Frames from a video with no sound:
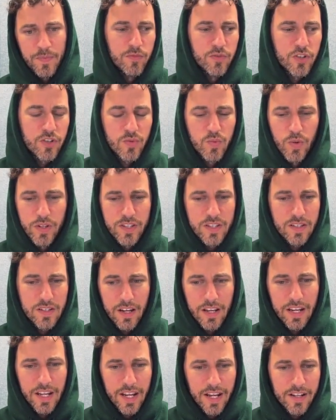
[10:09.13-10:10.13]
just wants
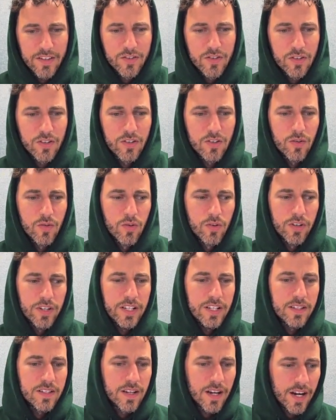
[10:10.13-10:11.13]
an answer or
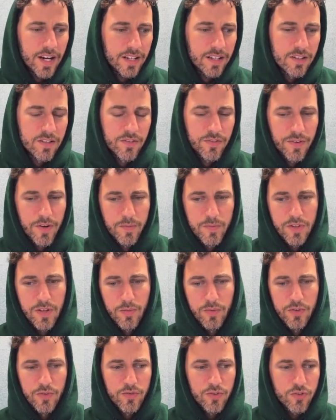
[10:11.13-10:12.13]
needs guidance from
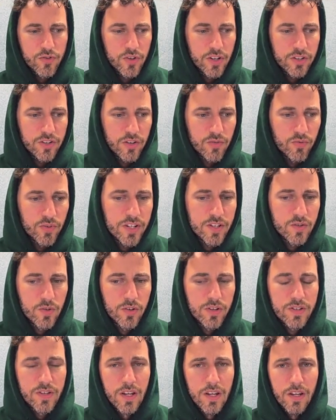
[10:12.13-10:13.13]
someone who's a trusted
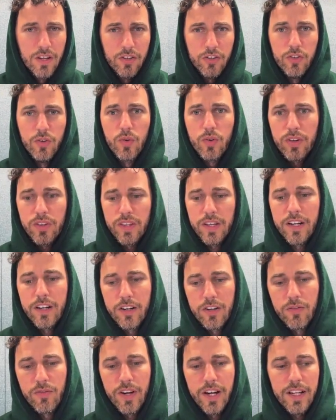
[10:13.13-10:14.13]
resource, you're
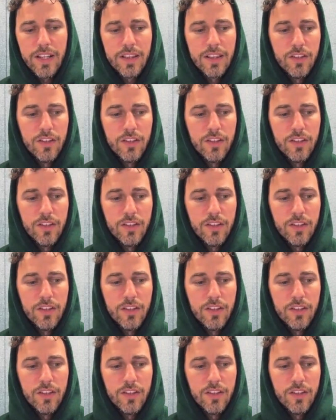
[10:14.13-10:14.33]
there, right?